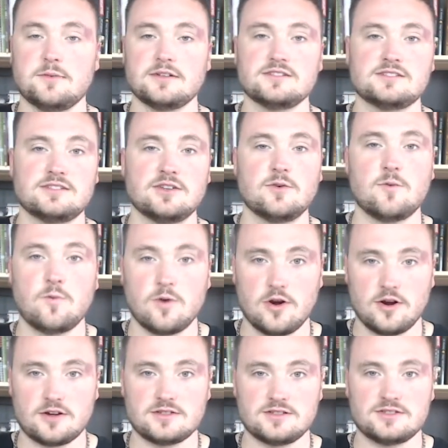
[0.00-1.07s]
It still
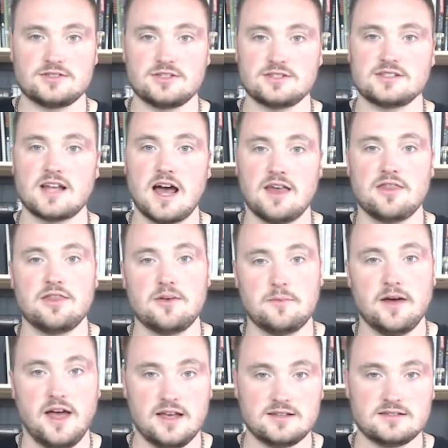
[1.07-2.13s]
works. It's just not the
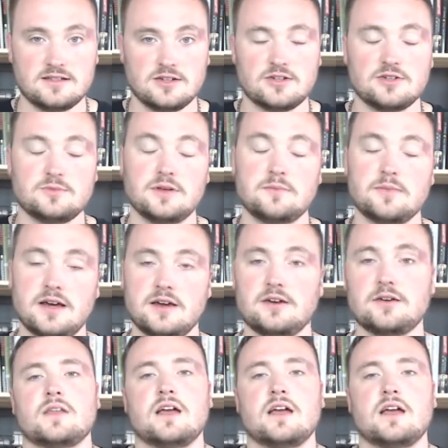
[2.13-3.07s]
best. It could be better.